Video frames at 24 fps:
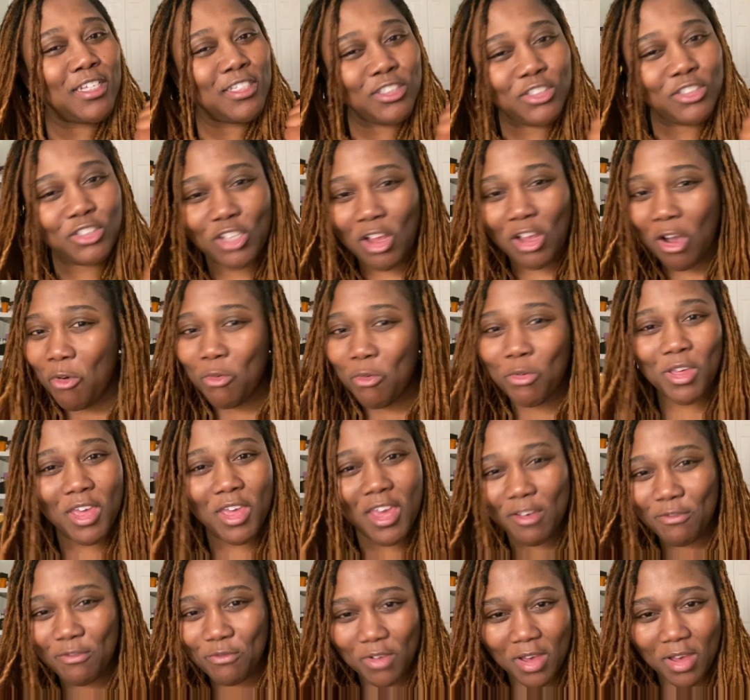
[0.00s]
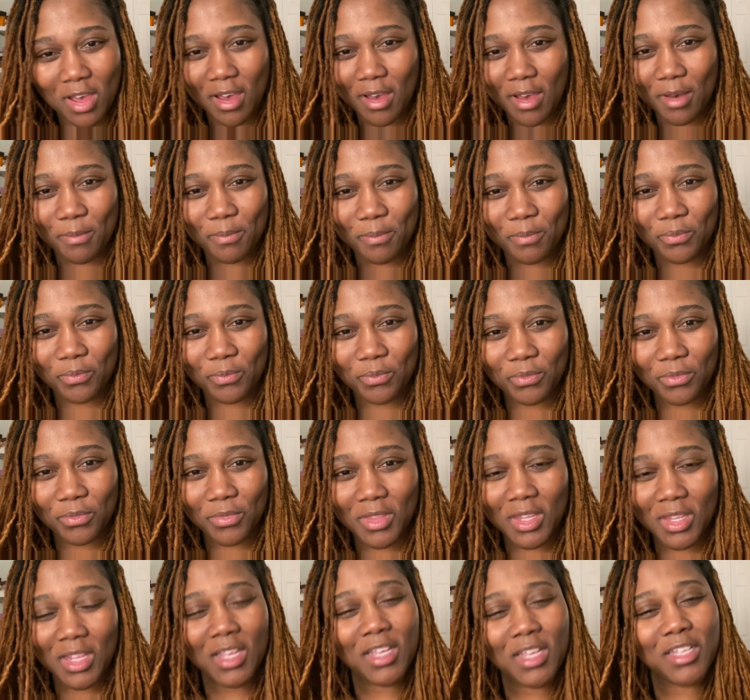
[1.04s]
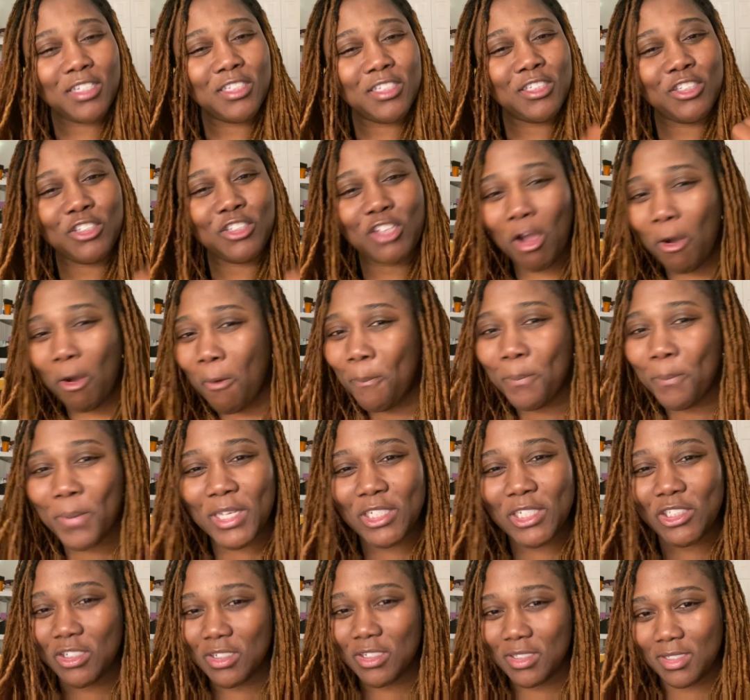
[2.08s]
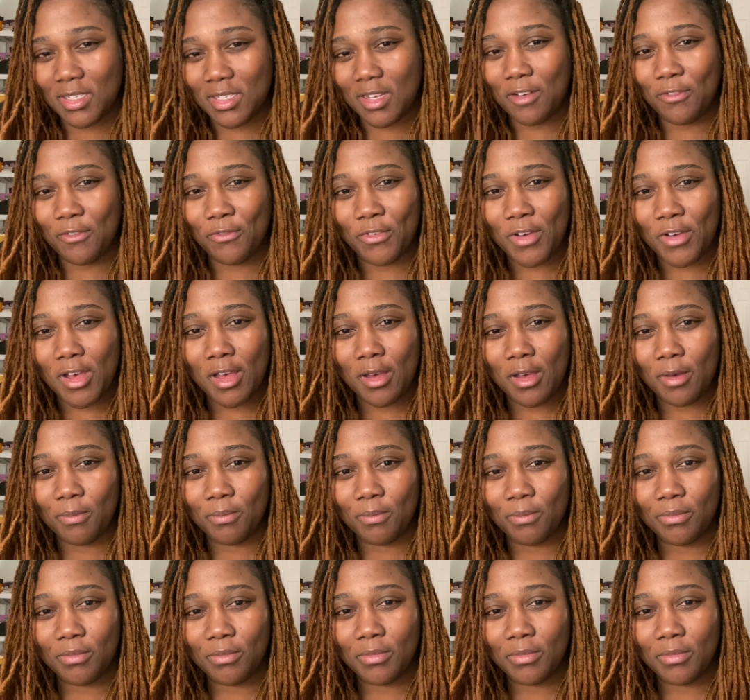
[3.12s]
Don't give up. Don't beat yourself up.